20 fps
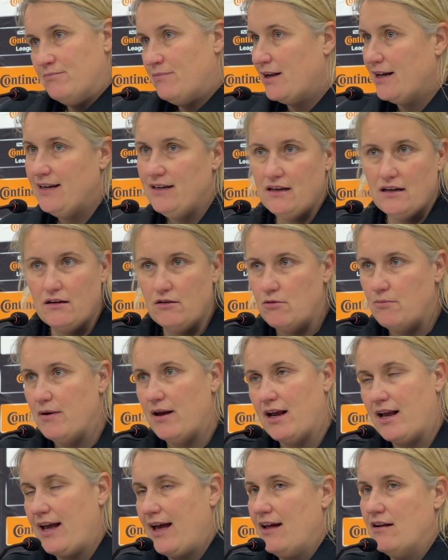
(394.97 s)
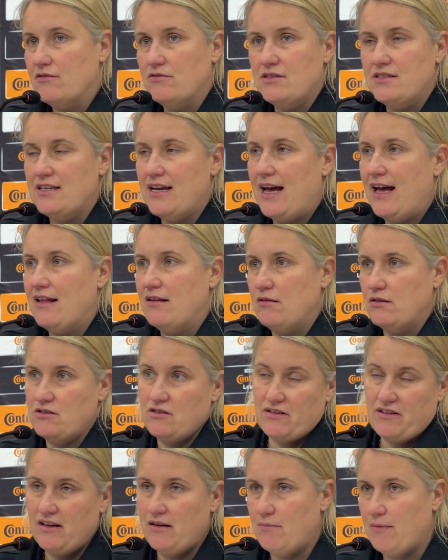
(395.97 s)
played a little bit of counter attack, which
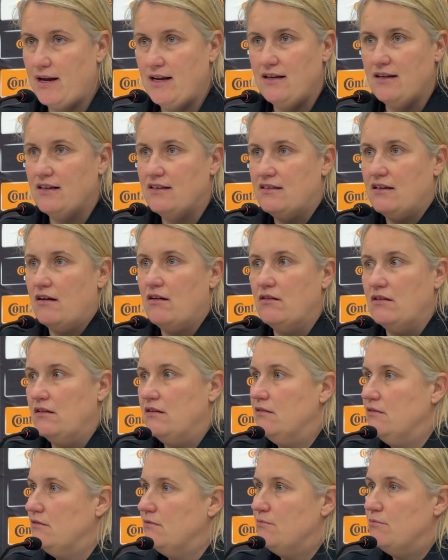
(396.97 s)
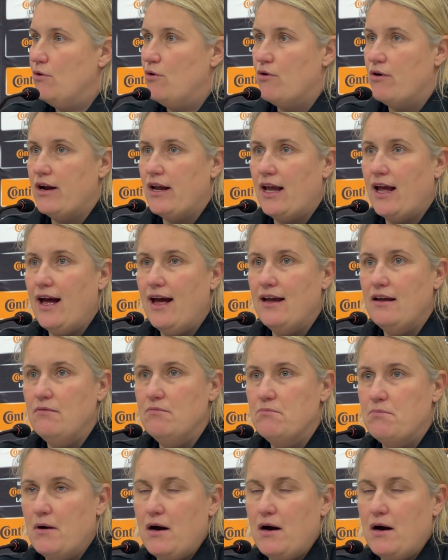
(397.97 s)
I think made it a dull boring game.